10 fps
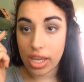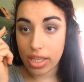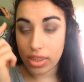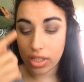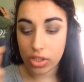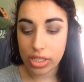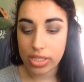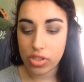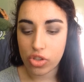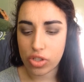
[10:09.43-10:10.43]
in the
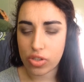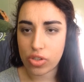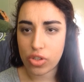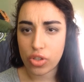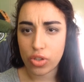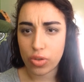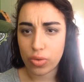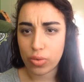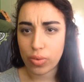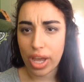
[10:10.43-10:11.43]
crease, just
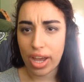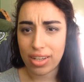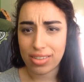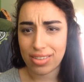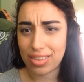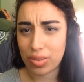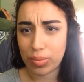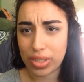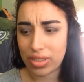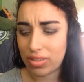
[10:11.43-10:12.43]
to add a little
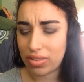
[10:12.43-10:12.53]
bit